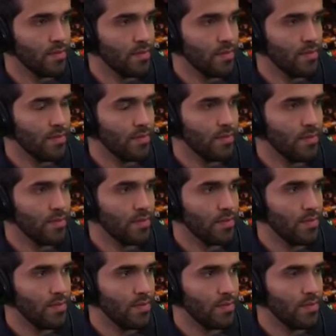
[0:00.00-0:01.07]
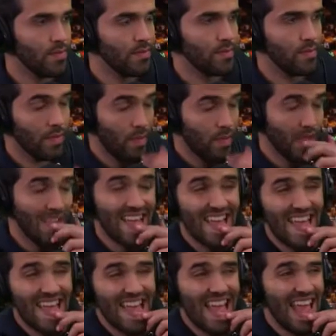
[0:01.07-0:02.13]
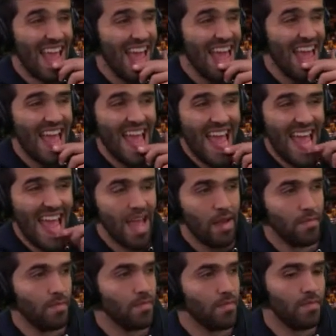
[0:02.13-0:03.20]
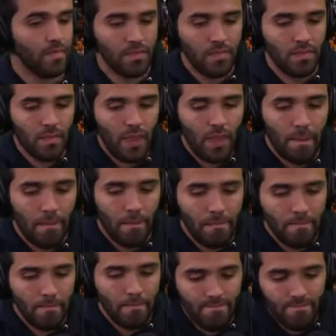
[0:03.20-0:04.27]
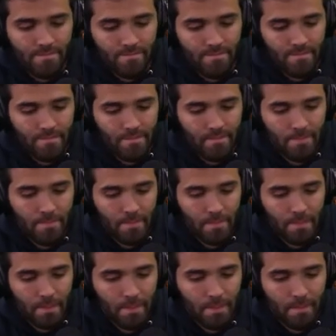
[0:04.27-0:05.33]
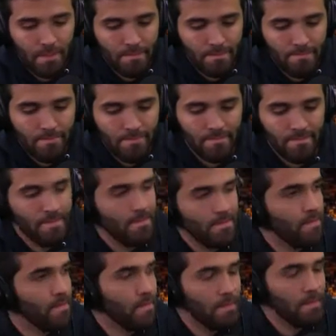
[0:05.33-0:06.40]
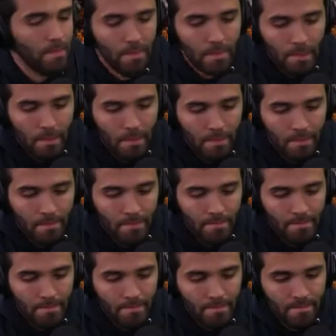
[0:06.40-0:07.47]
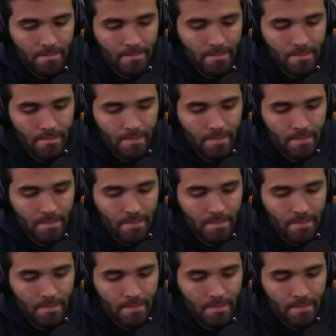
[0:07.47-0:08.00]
(silent)